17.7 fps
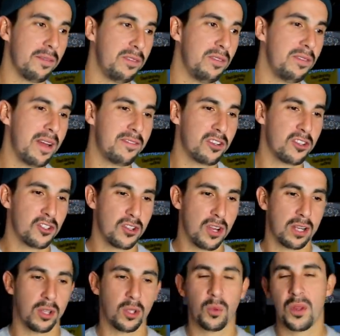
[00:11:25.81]
if you've ever
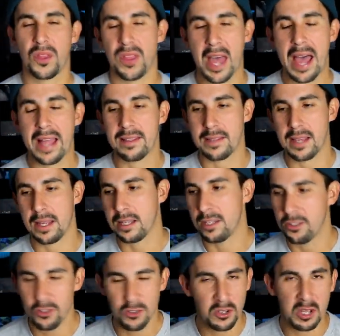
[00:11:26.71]
struggled with that
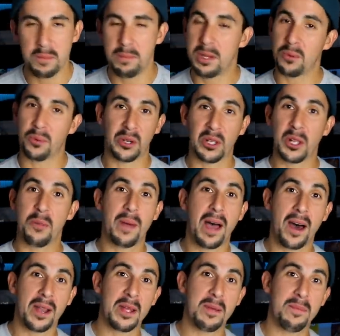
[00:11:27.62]
and you can be real
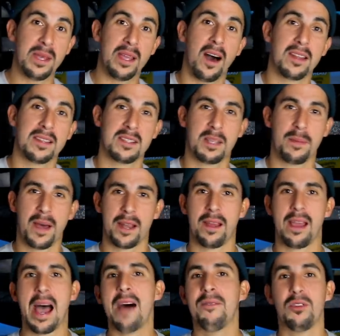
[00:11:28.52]
about it and be honest about
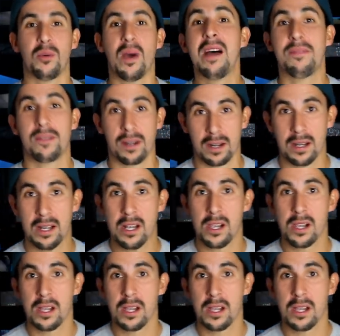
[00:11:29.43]
it. Have you ever?